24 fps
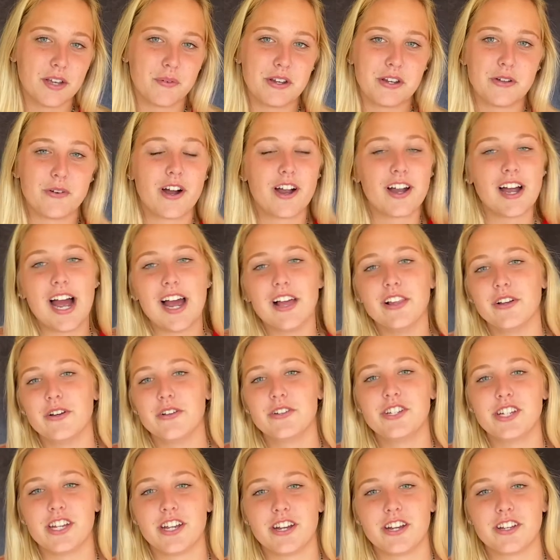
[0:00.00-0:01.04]
we do our high-low
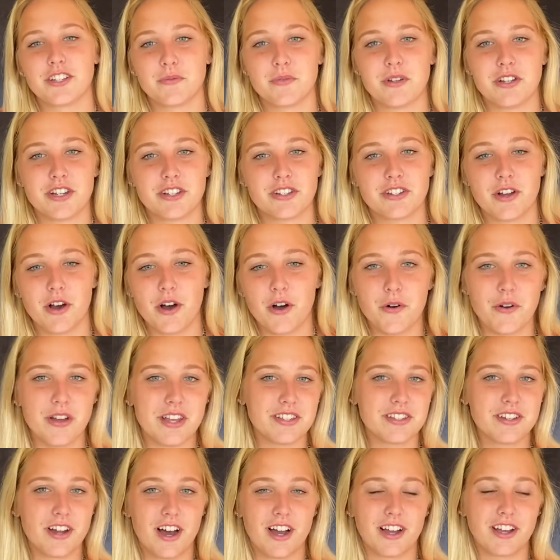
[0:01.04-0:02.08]
cheers and we just always
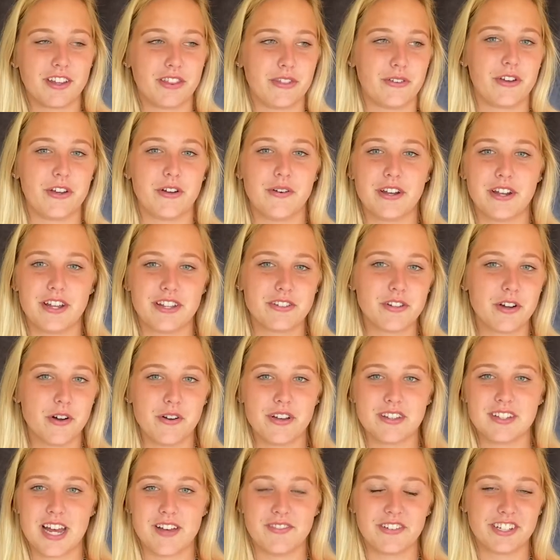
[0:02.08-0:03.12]
talk it through and just
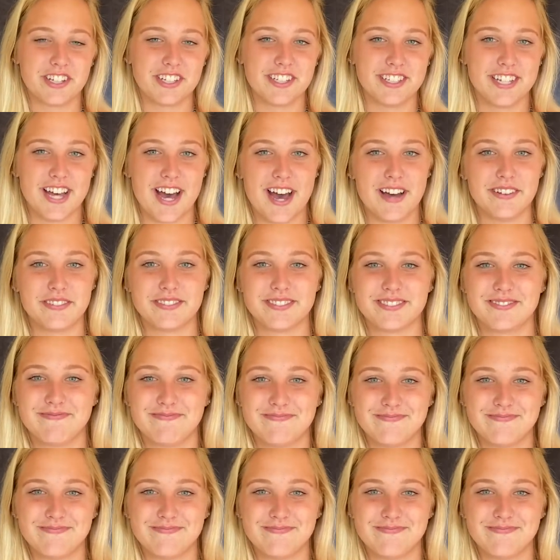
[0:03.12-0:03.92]
always have a good laugh.